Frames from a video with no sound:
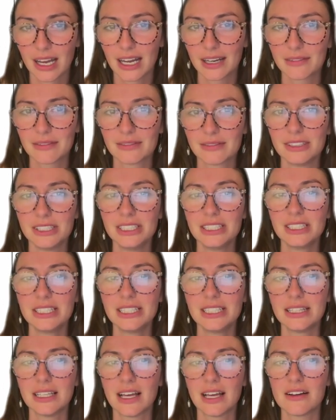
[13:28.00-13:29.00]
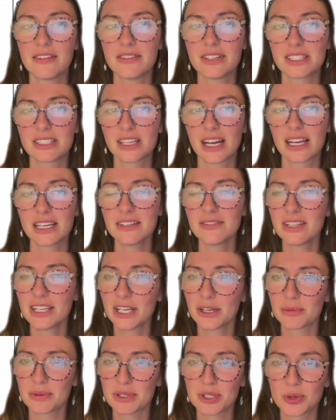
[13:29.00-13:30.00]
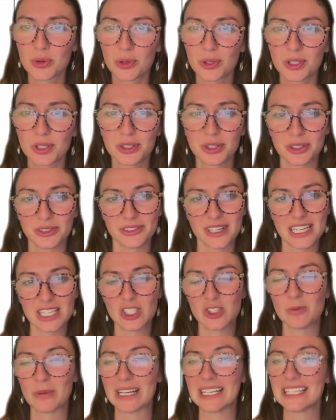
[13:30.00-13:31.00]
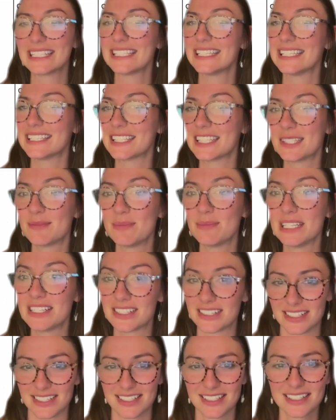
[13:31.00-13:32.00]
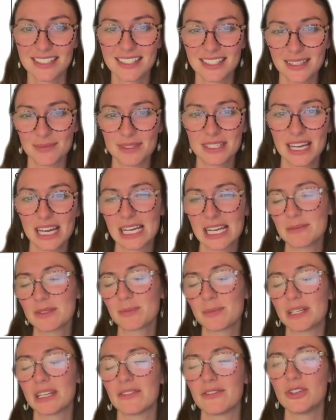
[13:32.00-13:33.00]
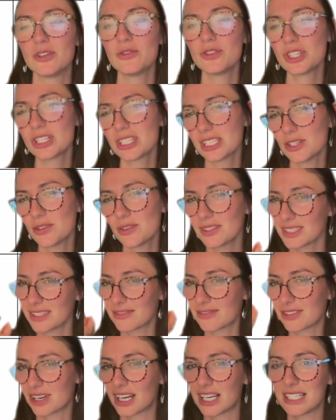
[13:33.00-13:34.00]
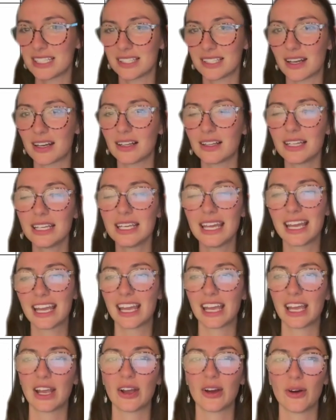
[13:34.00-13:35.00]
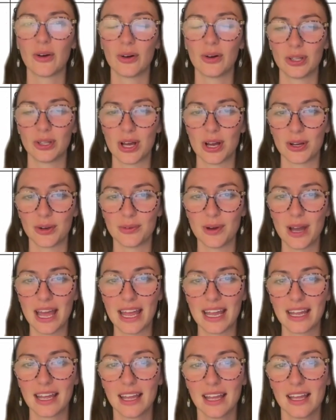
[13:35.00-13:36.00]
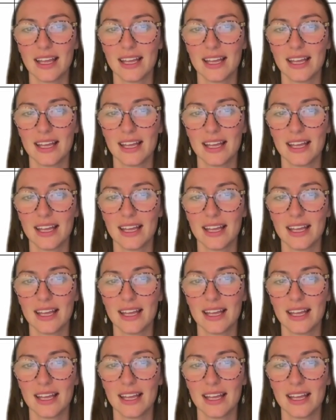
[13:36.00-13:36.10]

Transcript: I really love it's kind of like a rhetorical device you might see in speeches sometimes, but if you just use it very subtly, it can go a long way.